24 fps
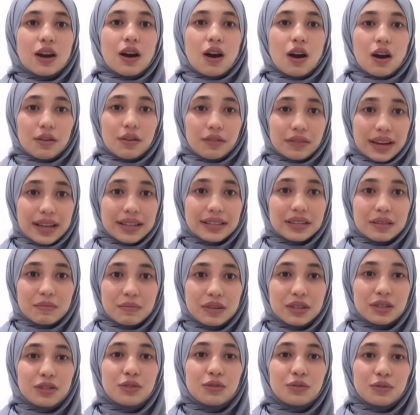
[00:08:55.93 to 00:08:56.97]
of
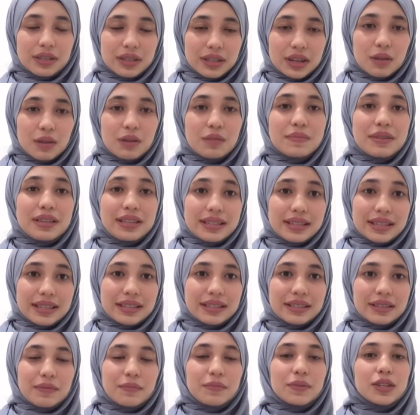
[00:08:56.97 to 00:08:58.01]
customer towards our
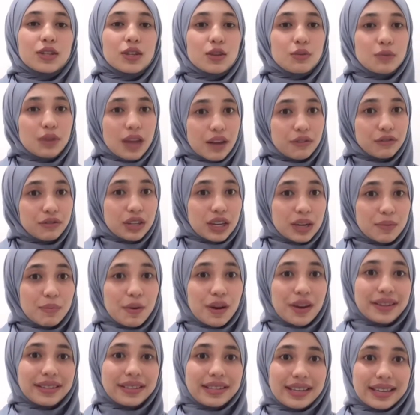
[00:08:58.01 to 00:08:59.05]
business. So we have 3
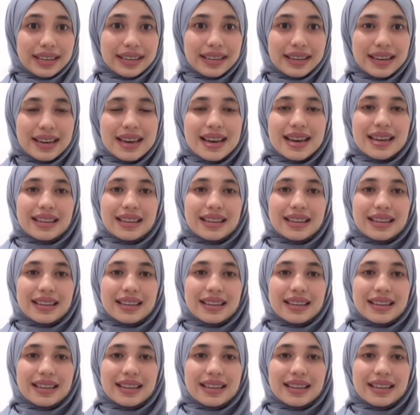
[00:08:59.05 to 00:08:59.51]
points here.